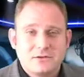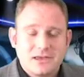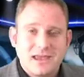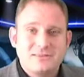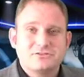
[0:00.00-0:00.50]
so
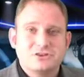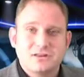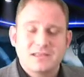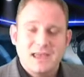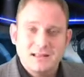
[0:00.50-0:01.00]
Gates
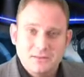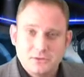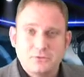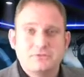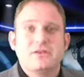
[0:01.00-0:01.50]
should get
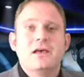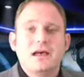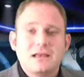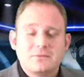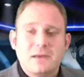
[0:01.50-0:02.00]
loose.
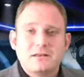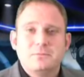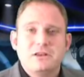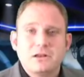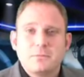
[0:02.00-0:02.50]

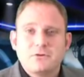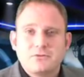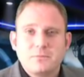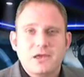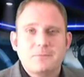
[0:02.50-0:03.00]
Expect big numbers
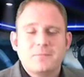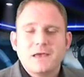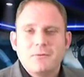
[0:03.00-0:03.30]
from him.